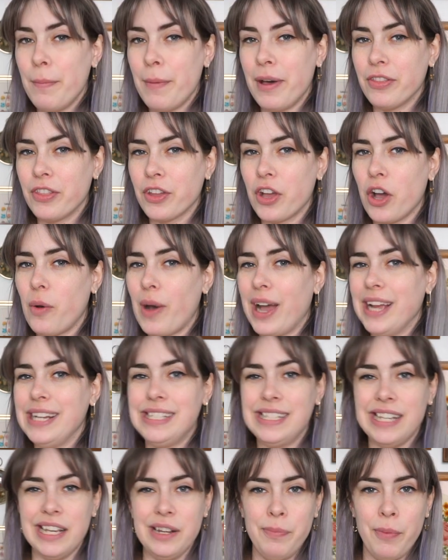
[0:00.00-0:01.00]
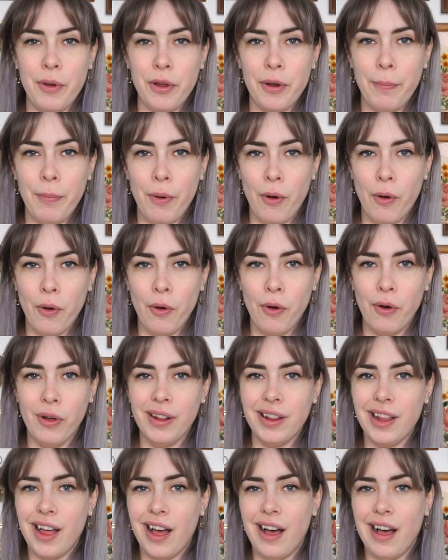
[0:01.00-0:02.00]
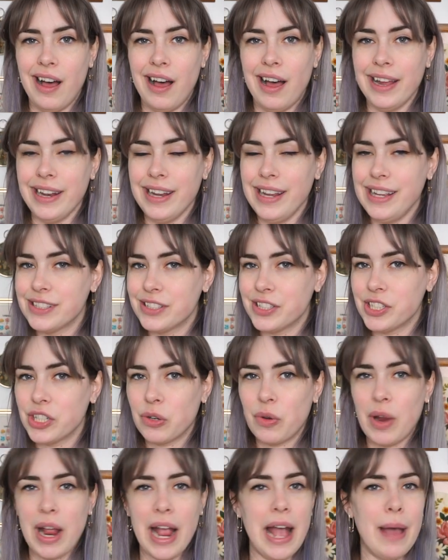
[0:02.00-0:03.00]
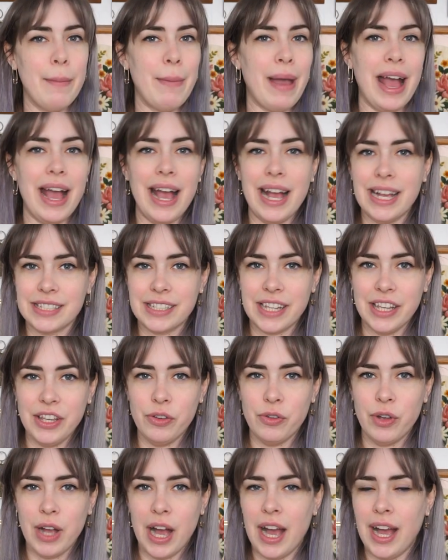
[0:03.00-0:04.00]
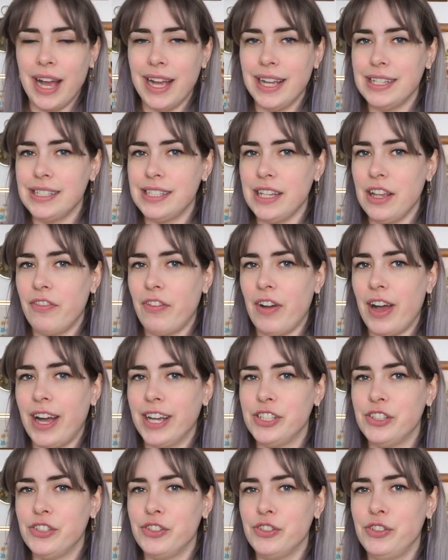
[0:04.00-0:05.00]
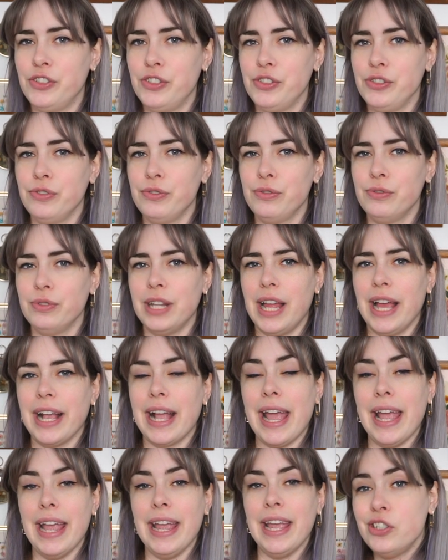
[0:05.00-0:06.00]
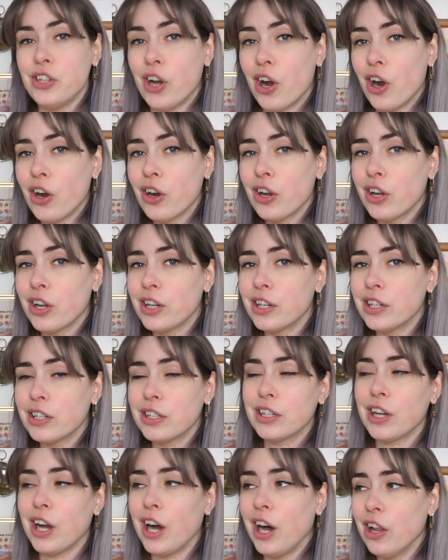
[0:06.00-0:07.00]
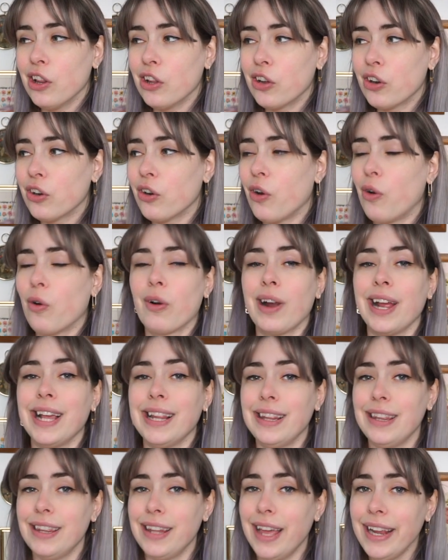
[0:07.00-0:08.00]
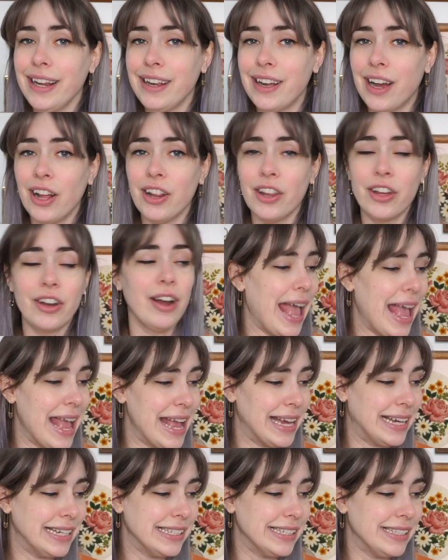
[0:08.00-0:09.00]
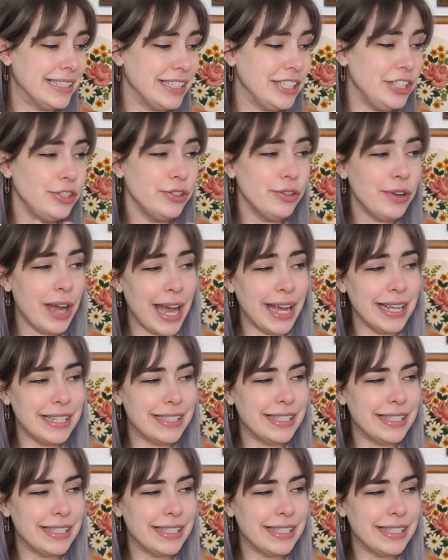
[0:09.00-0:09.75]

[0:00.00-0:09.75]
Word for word: a month ago, I did put a poll on Instagram asking you guys if I should do like a dark color or a light color, and you guys